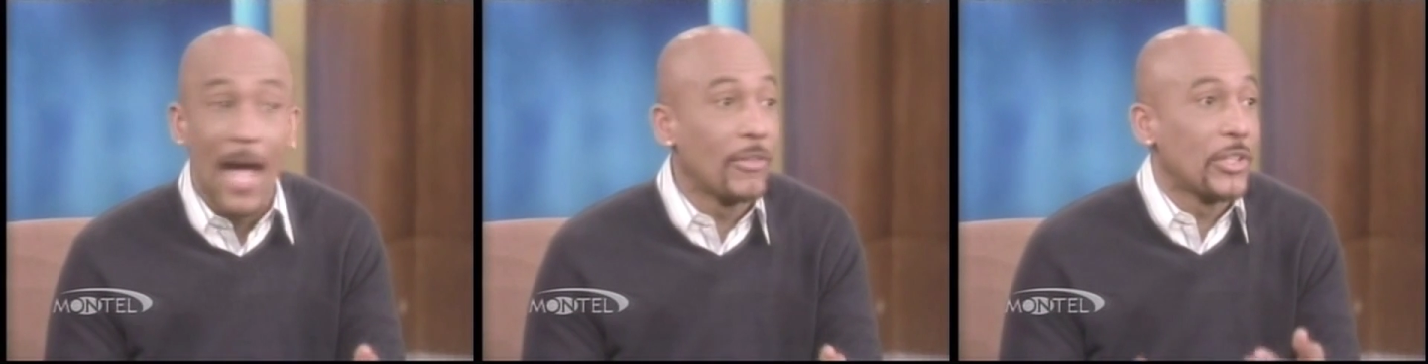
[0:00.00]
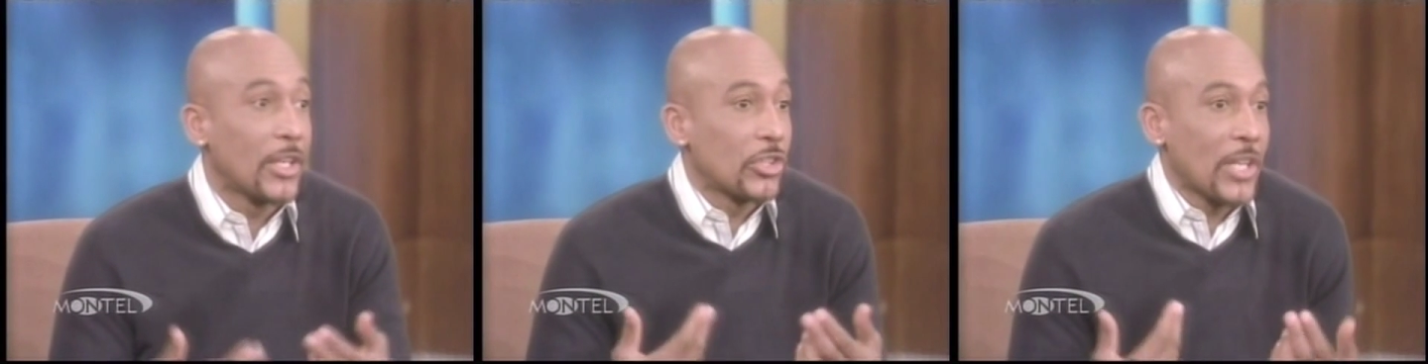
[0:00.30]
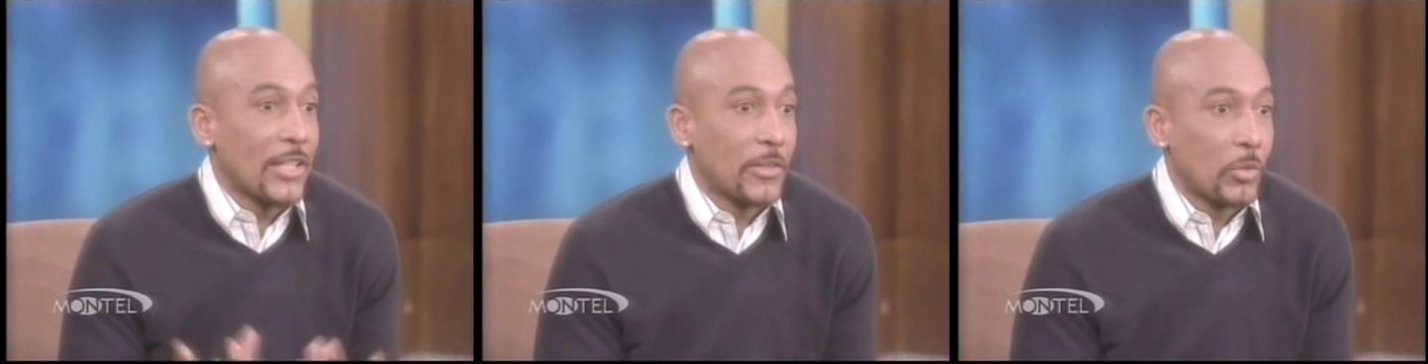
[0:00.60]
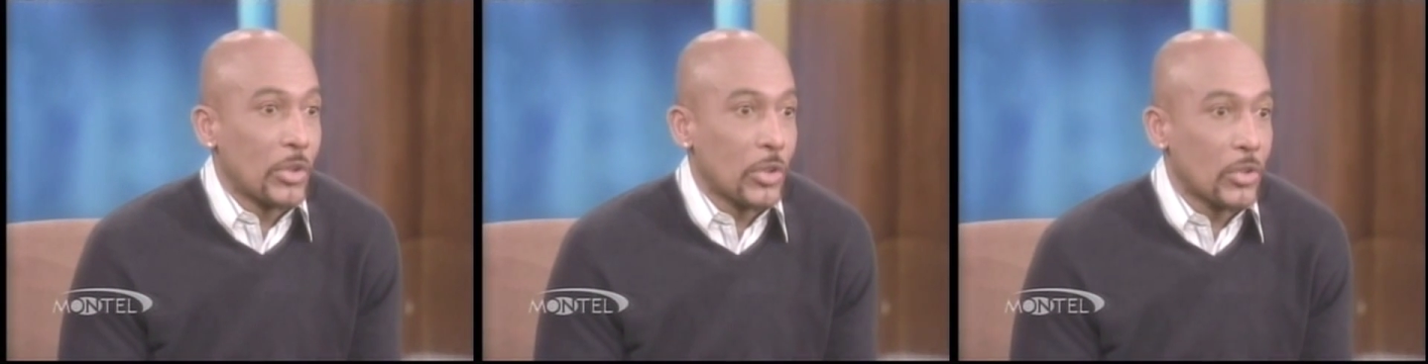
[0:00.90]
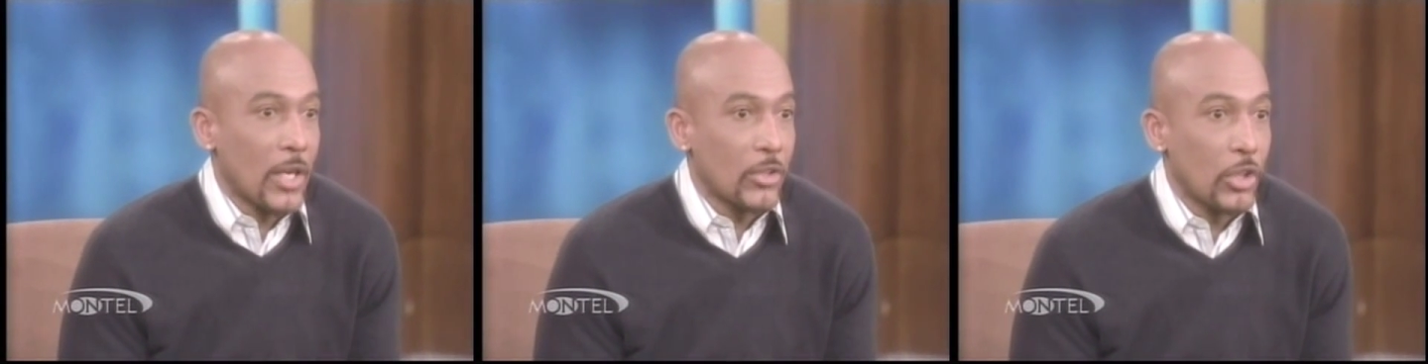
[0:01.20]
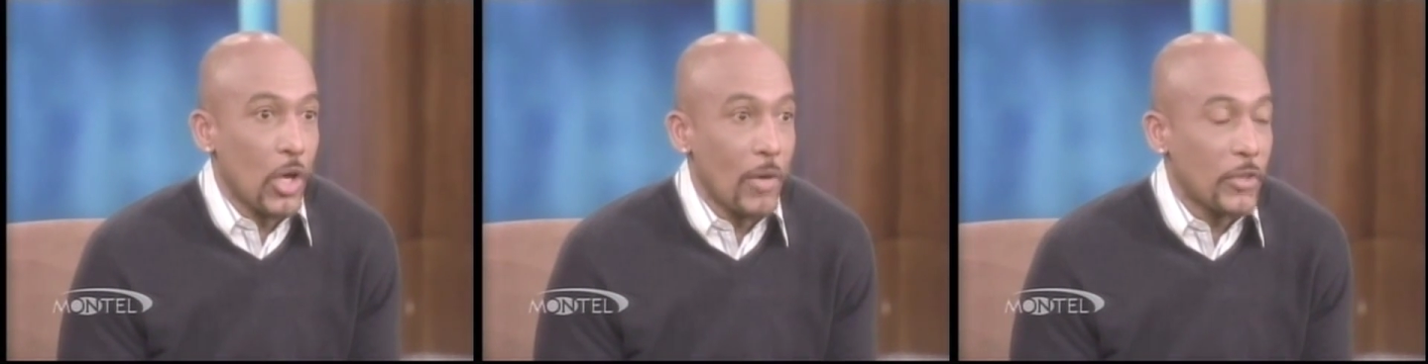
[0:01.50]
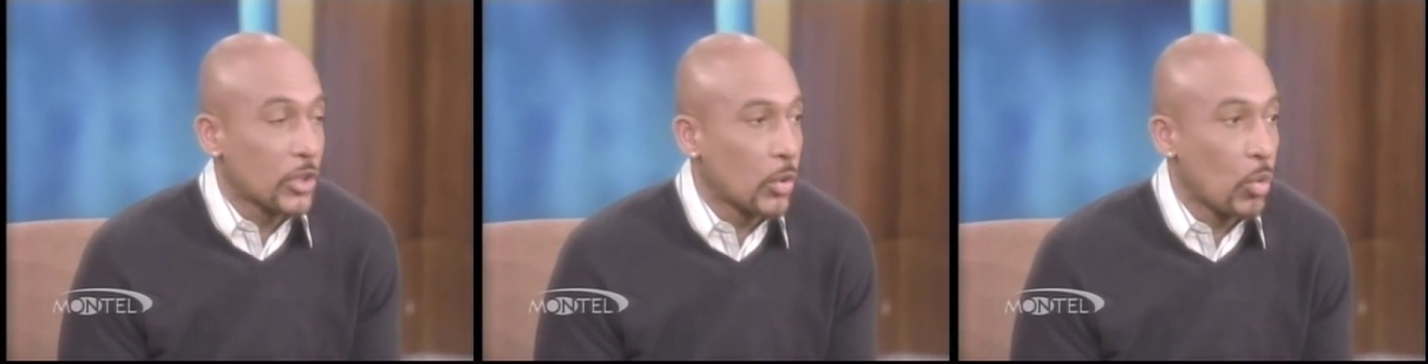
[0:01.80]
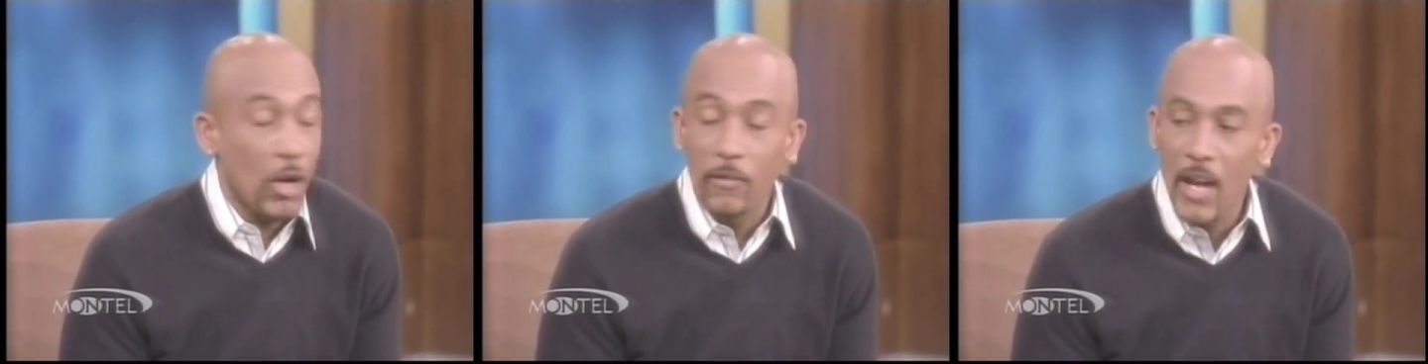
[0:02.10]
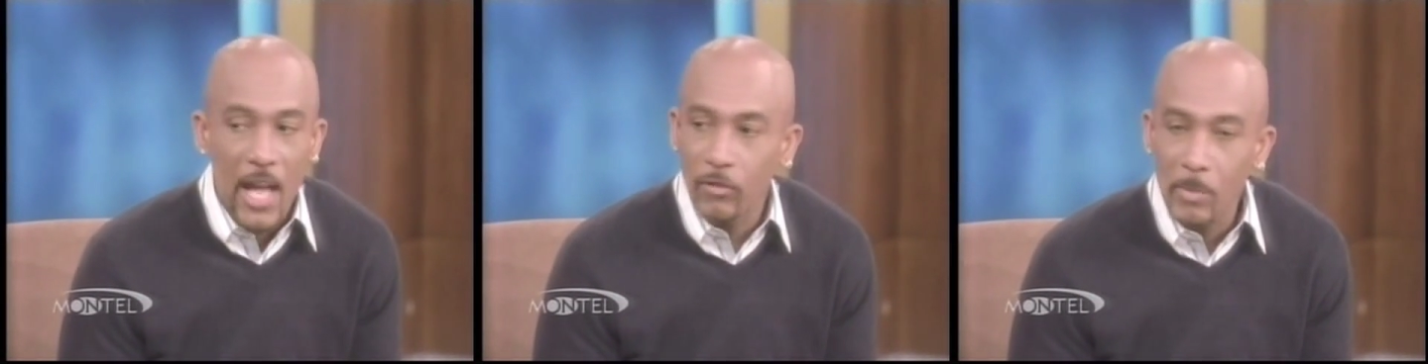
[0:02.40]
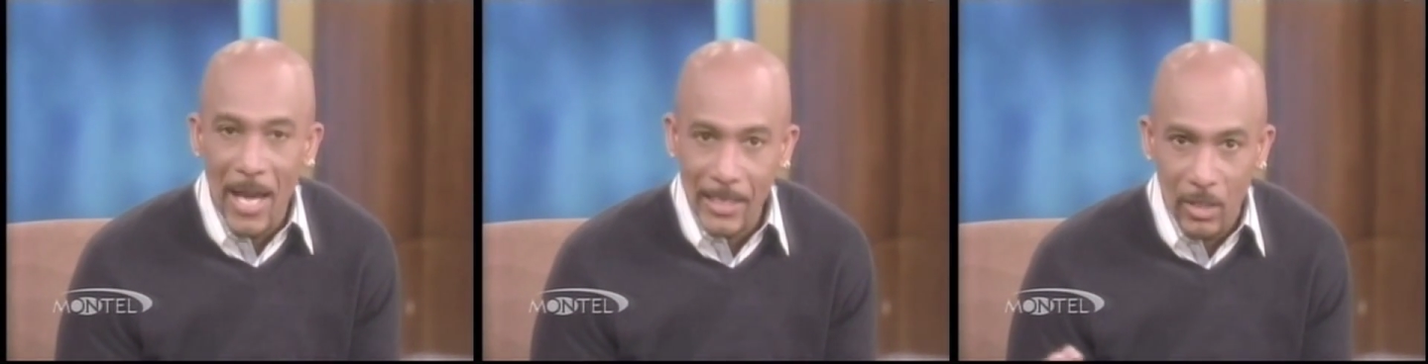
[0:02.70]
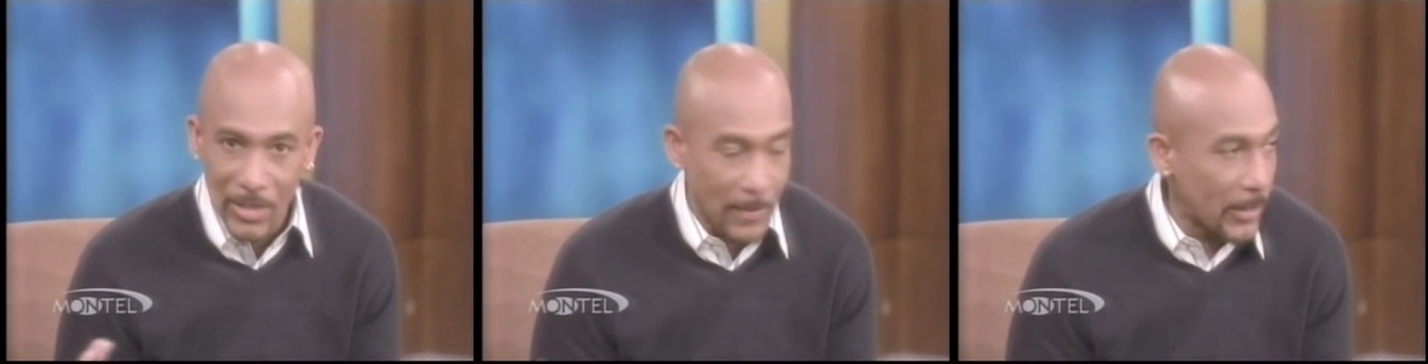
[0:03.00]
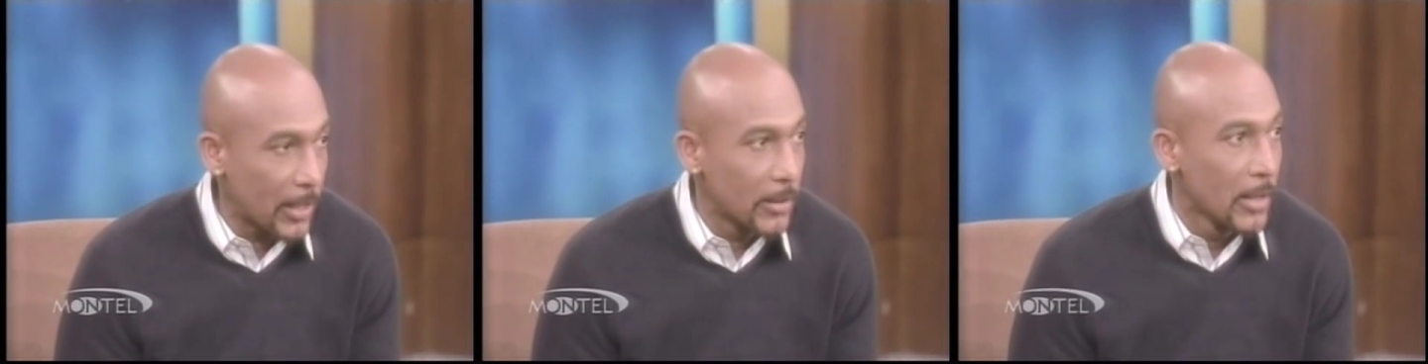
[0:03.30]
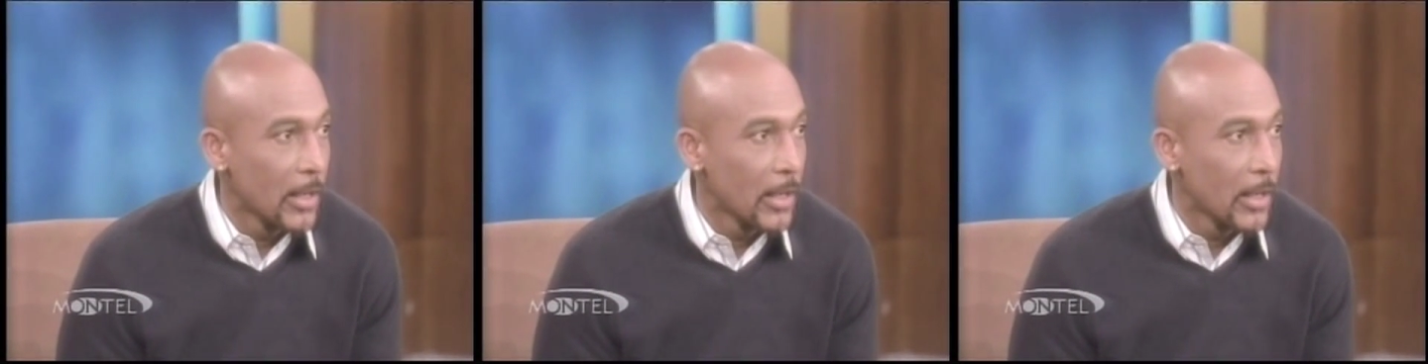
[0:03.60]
I haven't done the scientific research on it, to know if this can work for everybody else out there. I